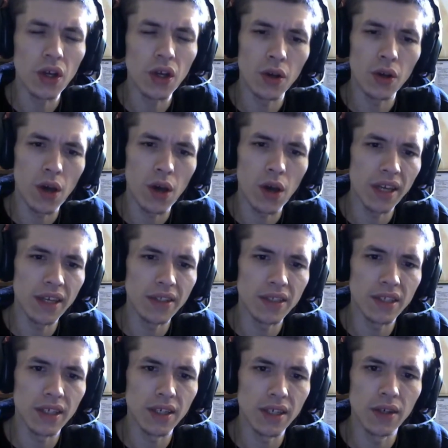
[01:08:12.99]
going
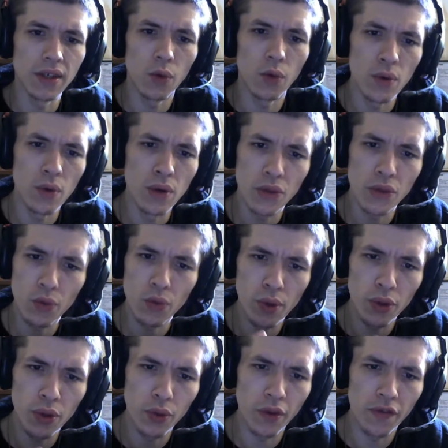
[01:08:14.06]
into we went
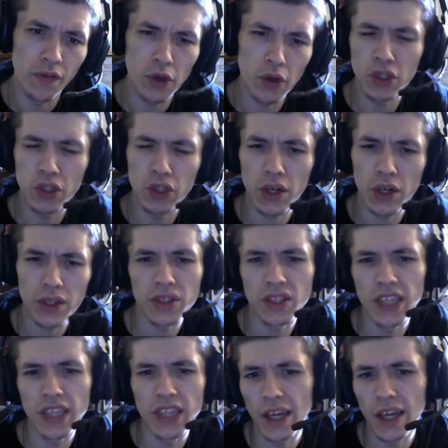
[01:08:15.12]
through the first arc,
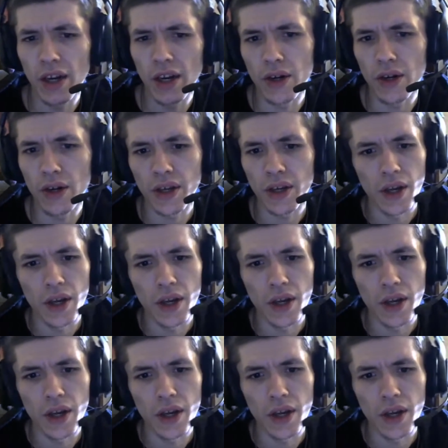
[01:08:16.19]
second arc,